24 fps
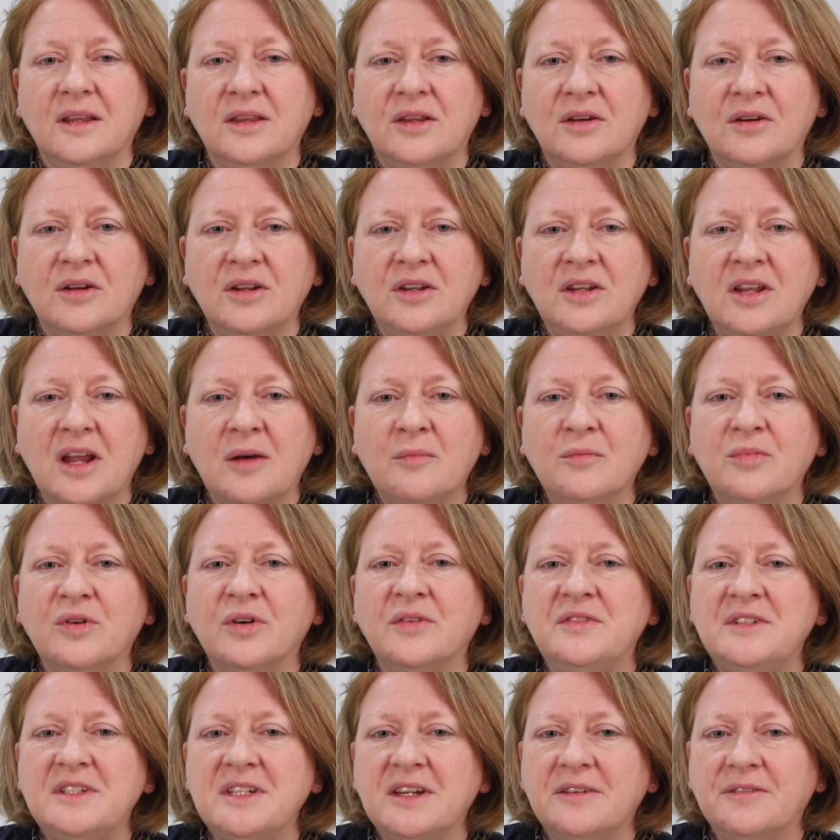There are a number
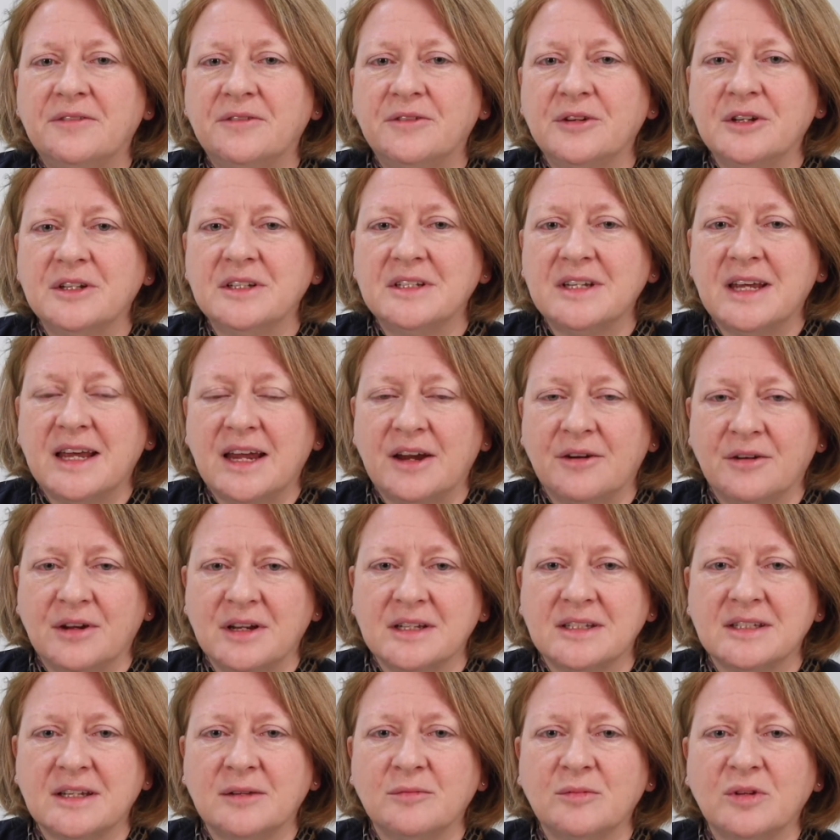of different
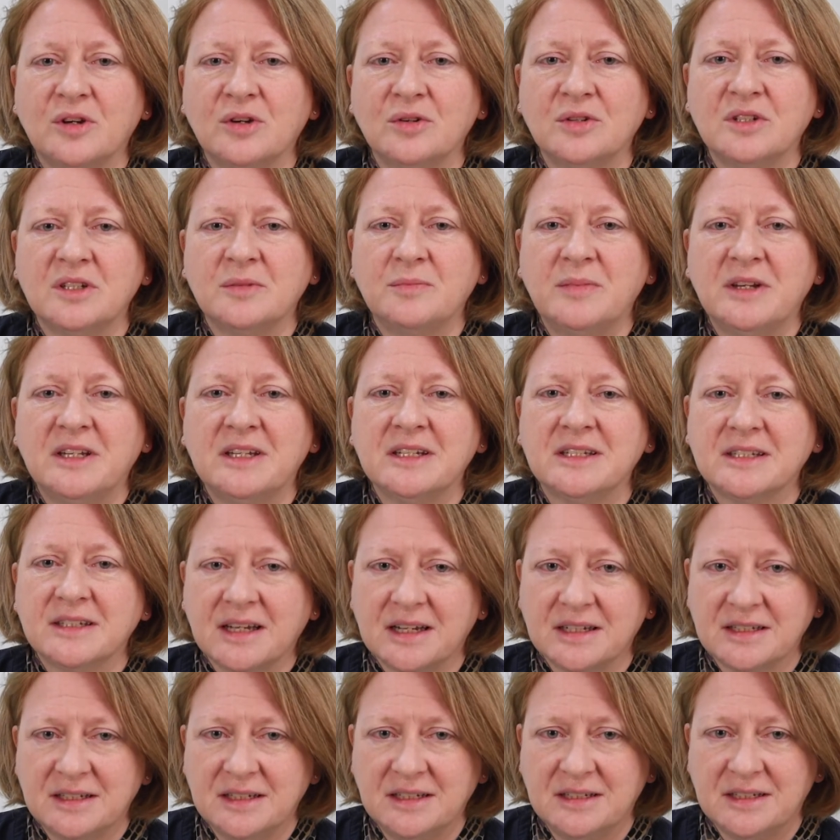areas I'm going to be
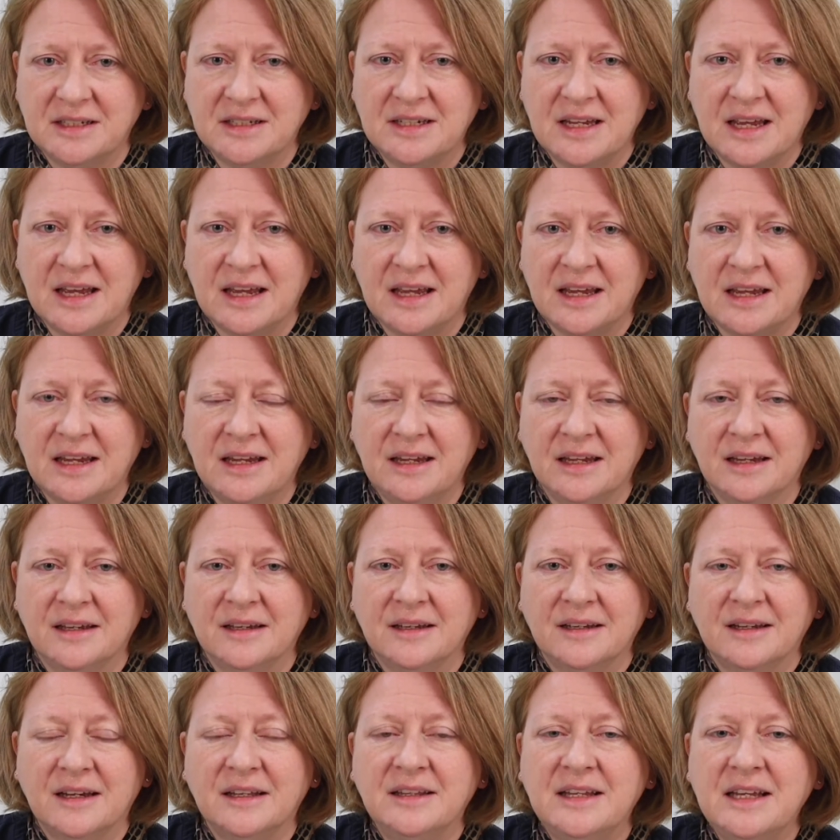discussing today,
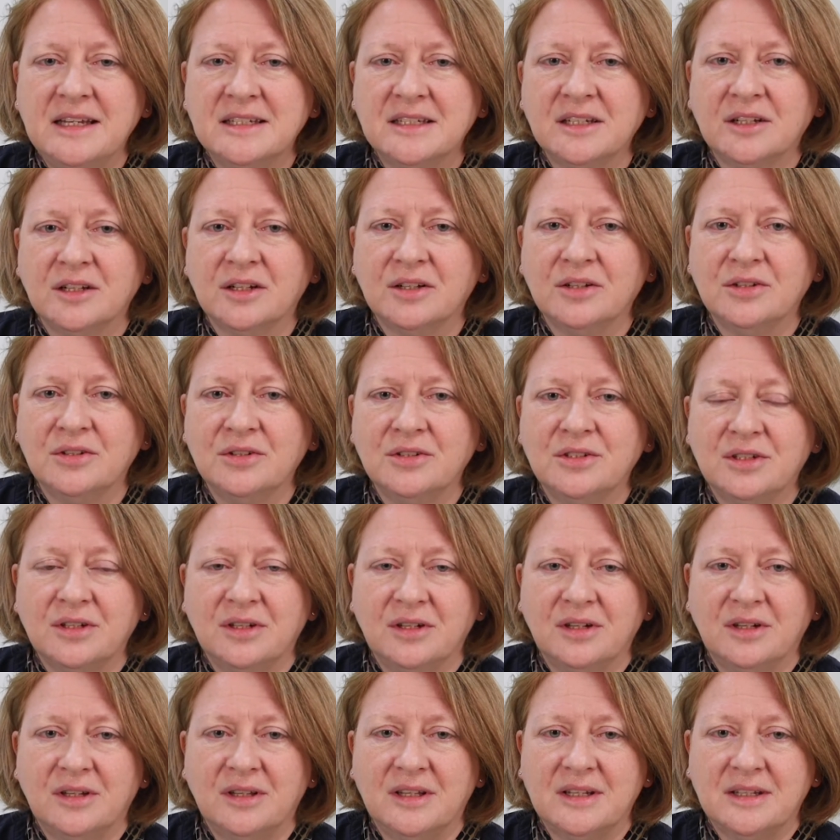and these include
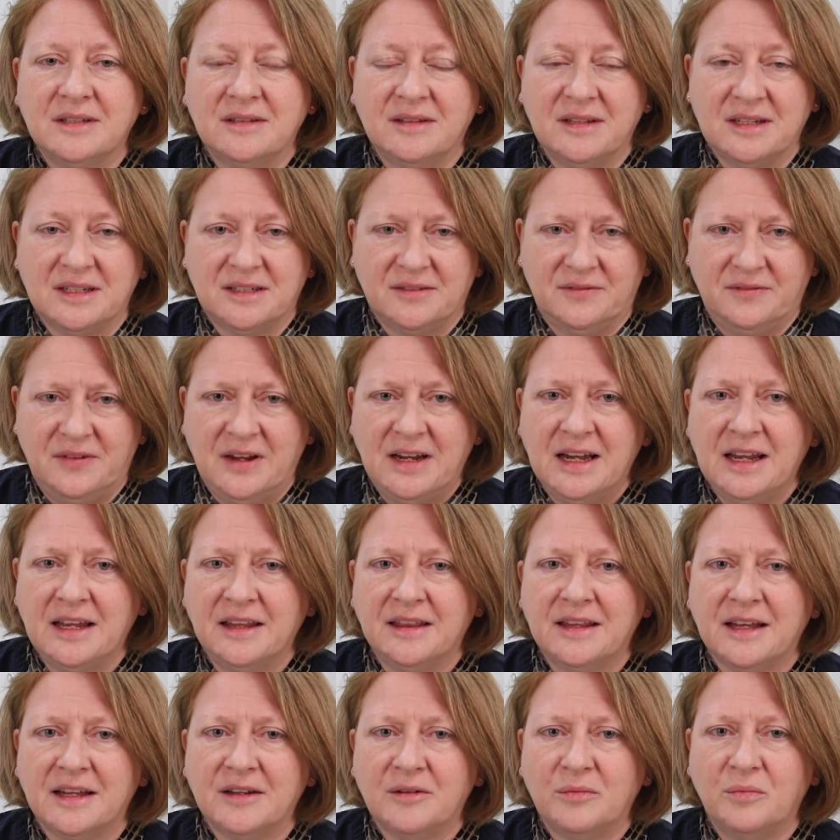this feeling
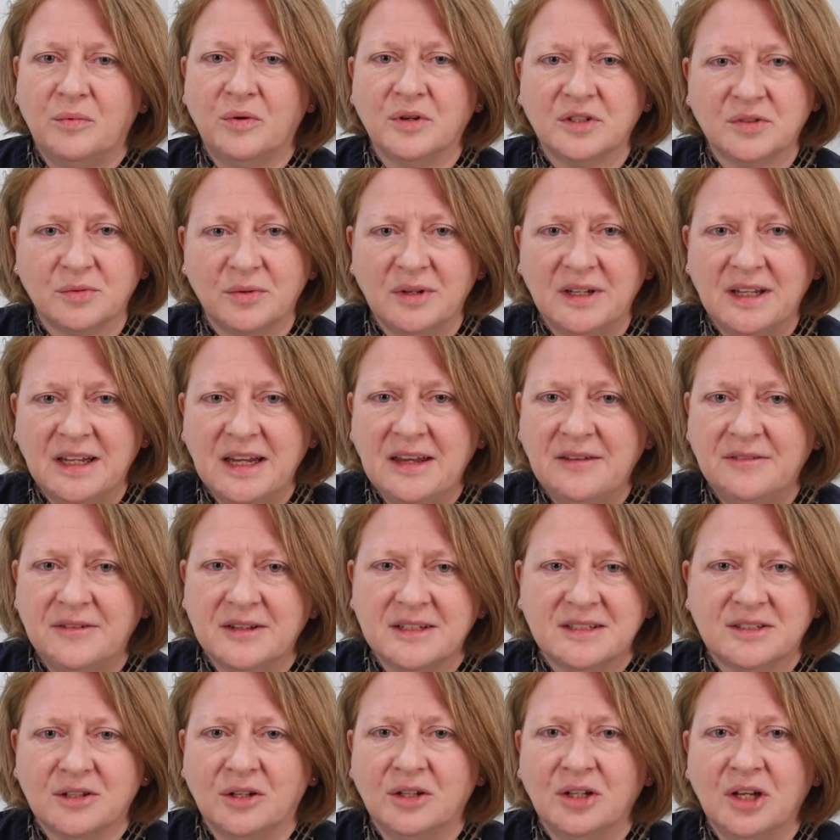that what a relief,
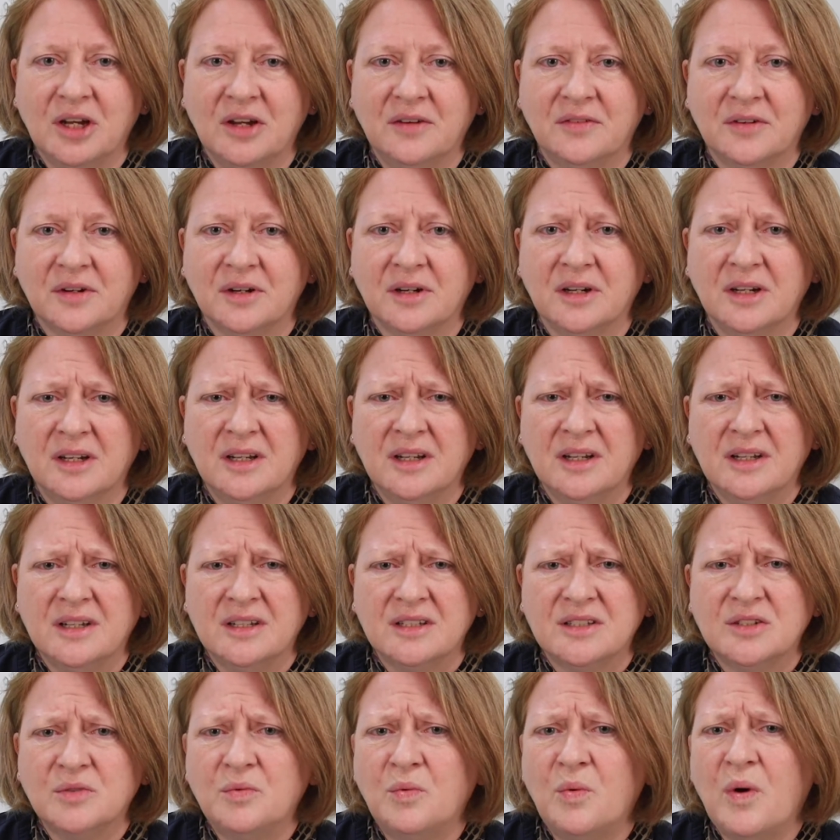it's all over.
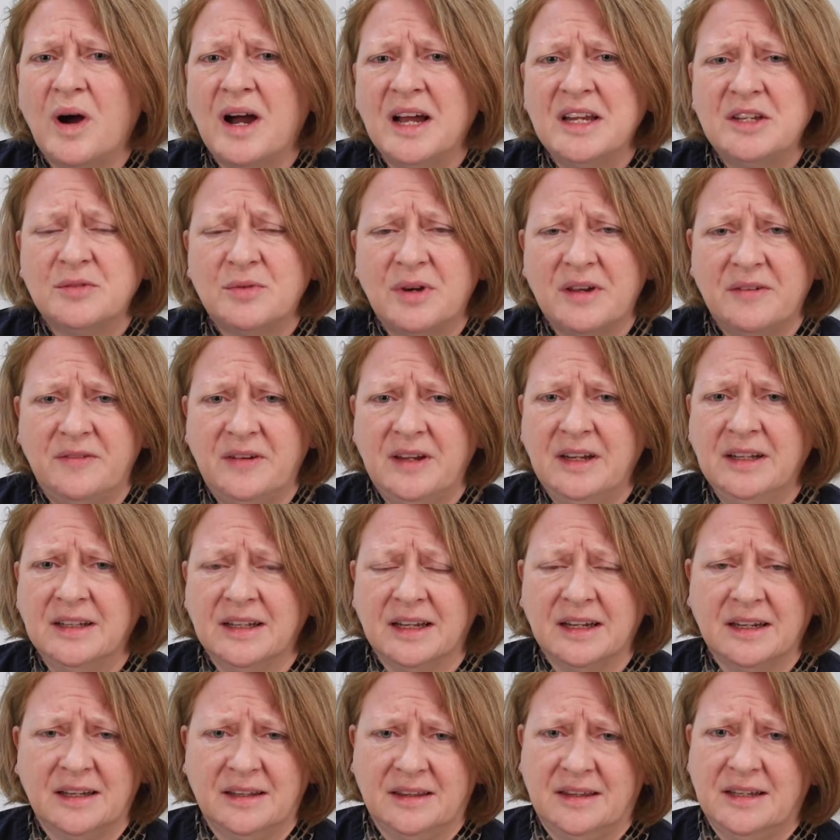So why do I feel
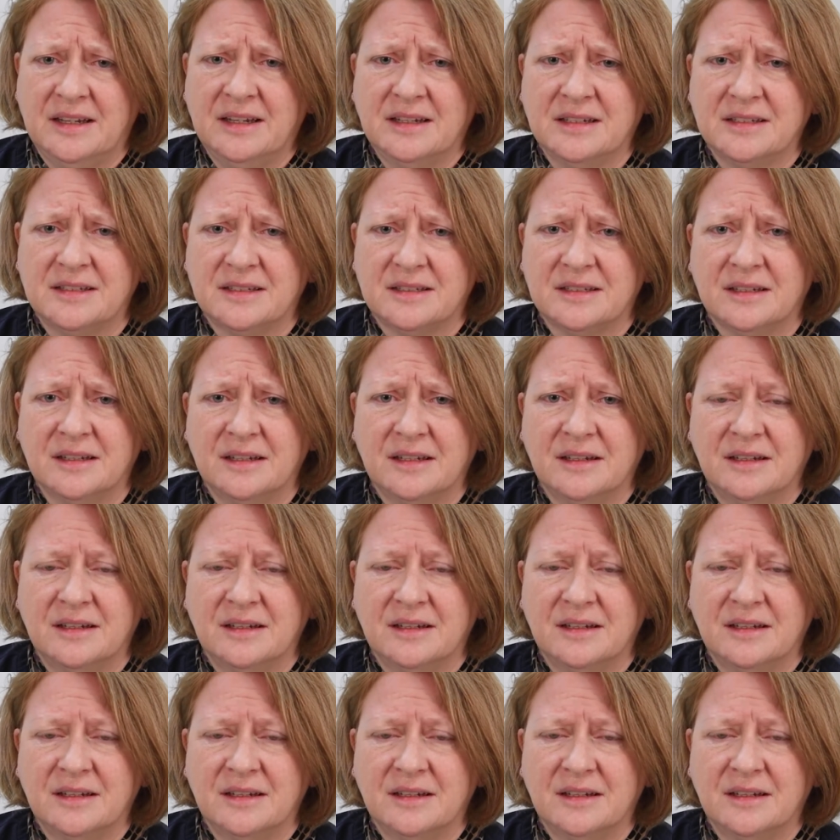like this?